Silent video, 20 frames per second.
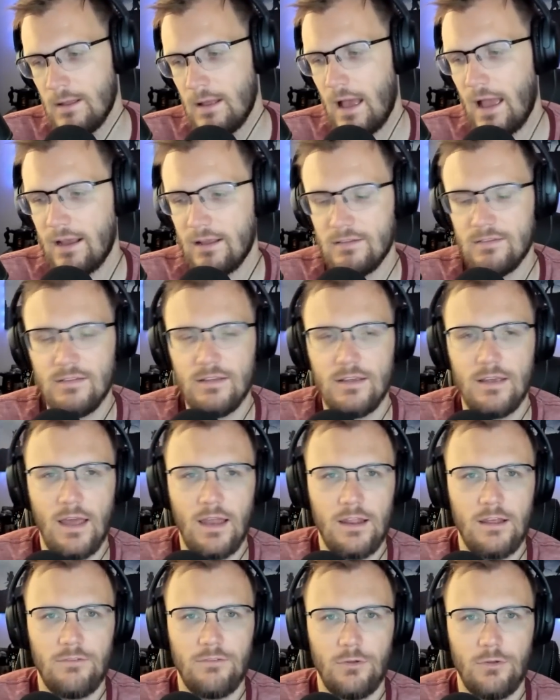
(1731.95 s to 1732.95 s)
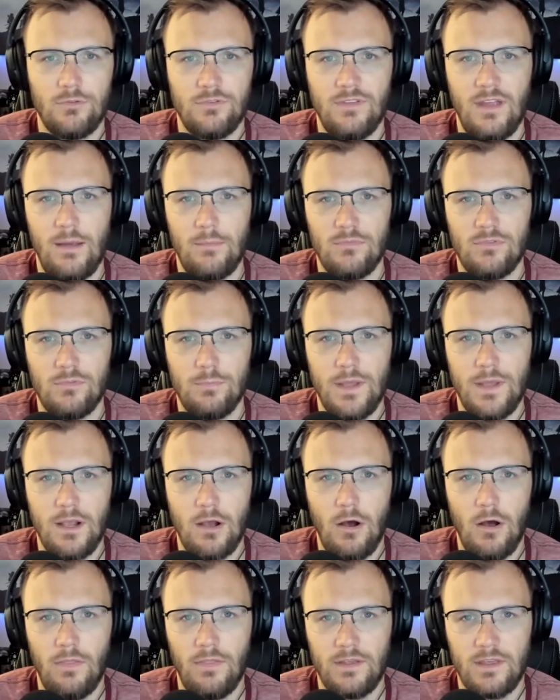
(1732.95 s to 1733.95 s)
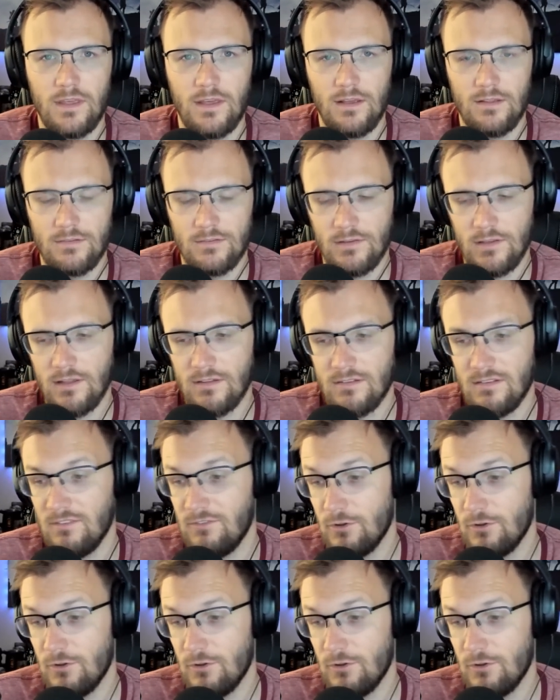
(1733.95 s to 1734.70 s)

I could see any of those names being on the Kings list.